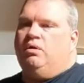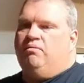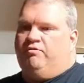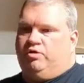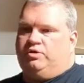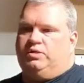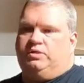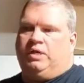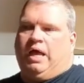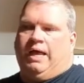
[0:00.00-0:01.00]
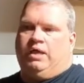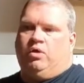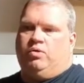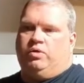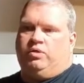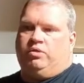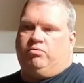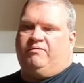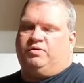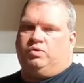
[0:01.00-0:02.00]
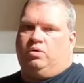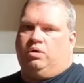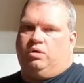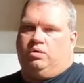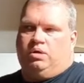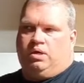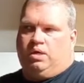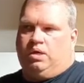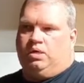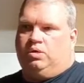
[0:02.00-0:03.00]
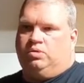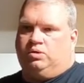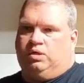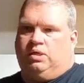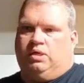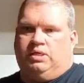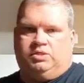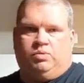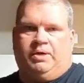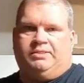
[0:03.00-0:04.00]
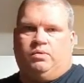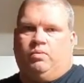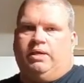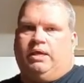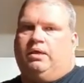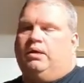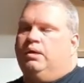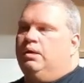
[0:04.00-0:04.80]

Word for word: versus I go to the thrift store uh, usually at least twice a week.